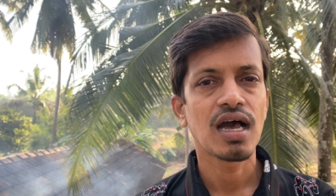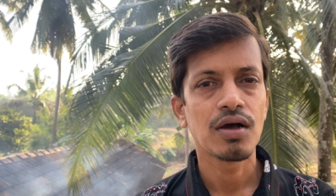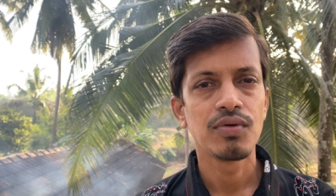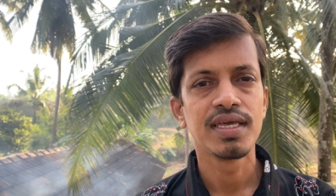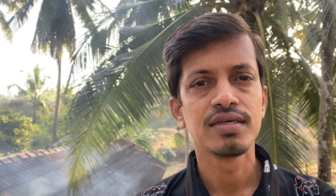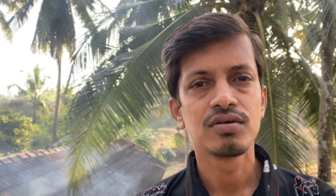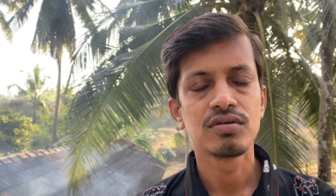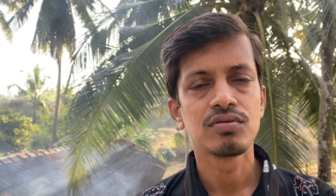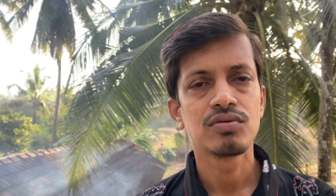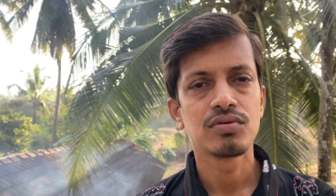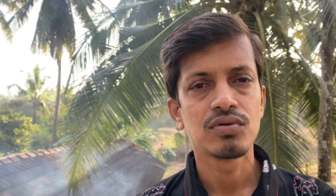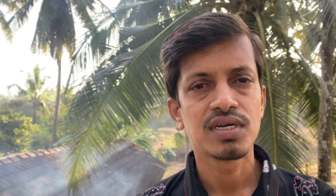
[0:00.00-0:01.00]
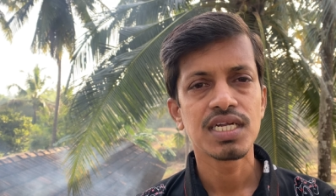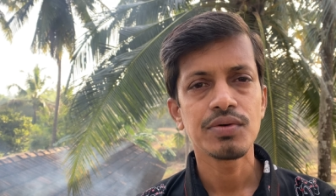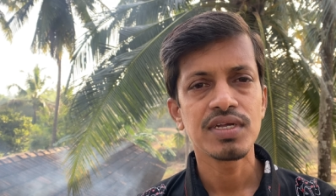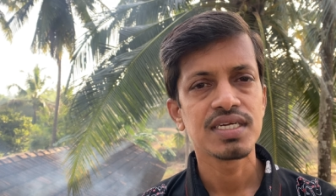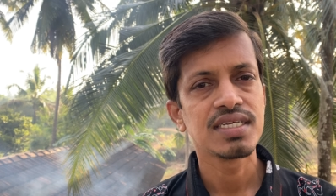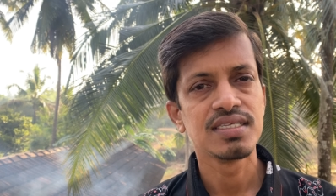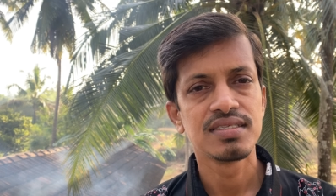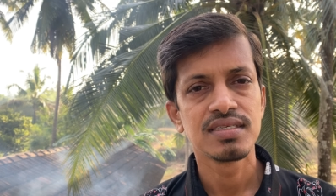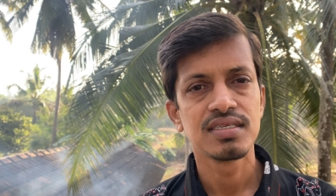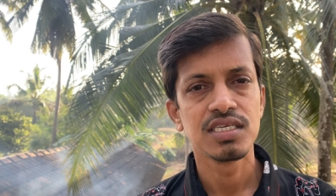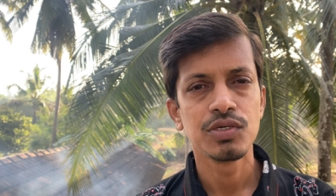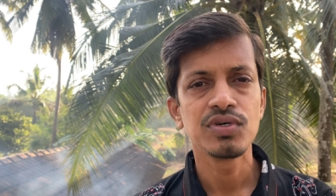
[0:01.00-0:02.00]
traveling or whatever it
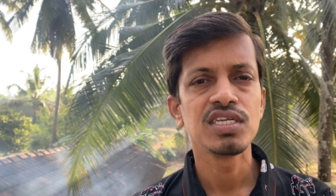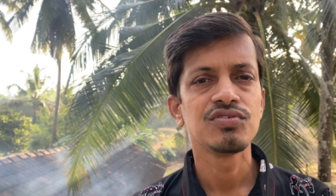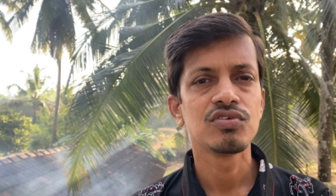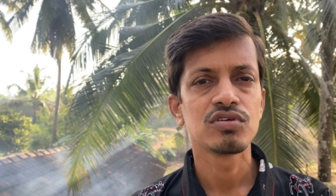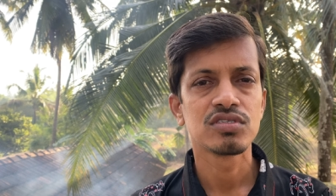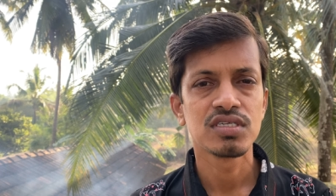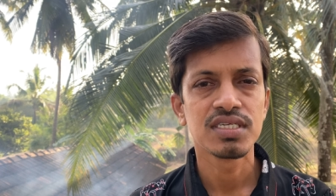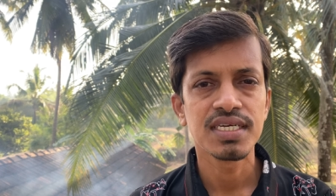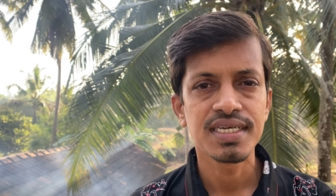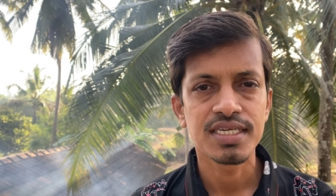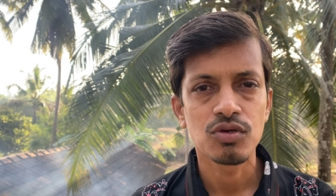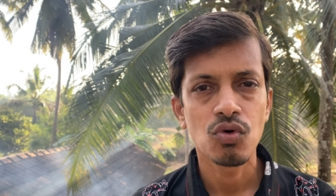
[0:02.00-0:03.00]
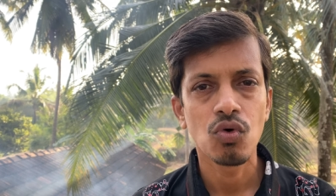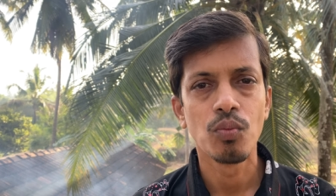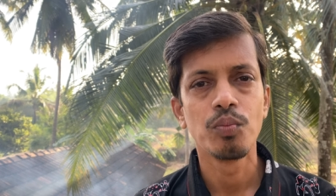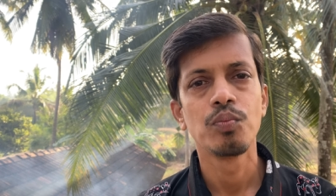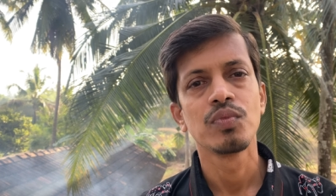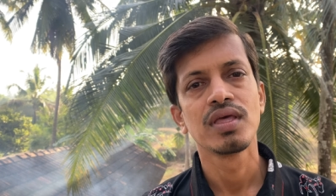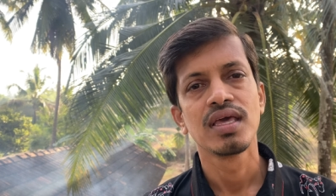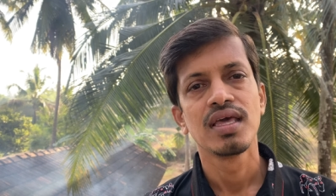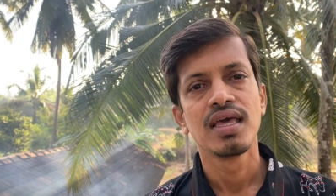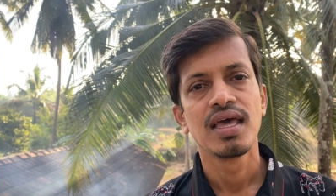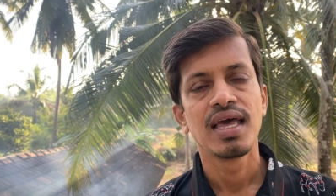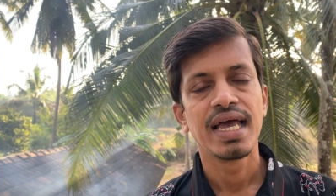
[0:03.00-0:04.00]
is. Even if you are sitting at home
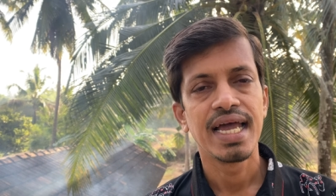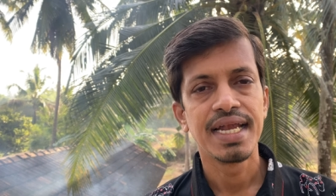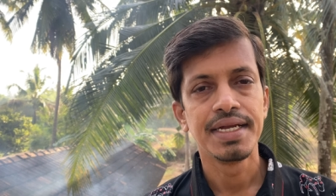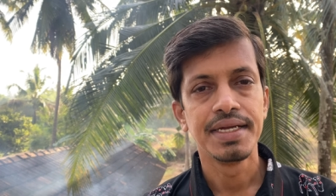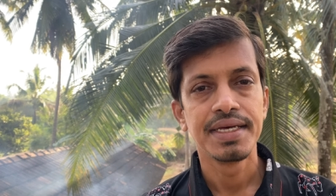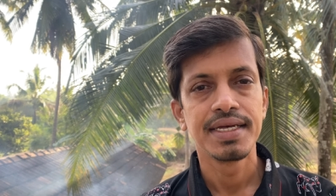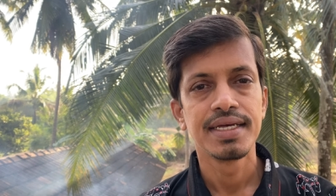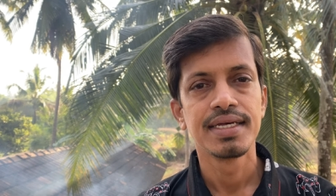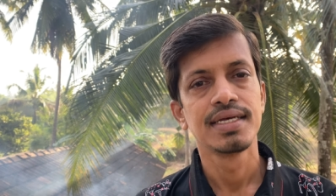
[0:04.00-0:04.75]
and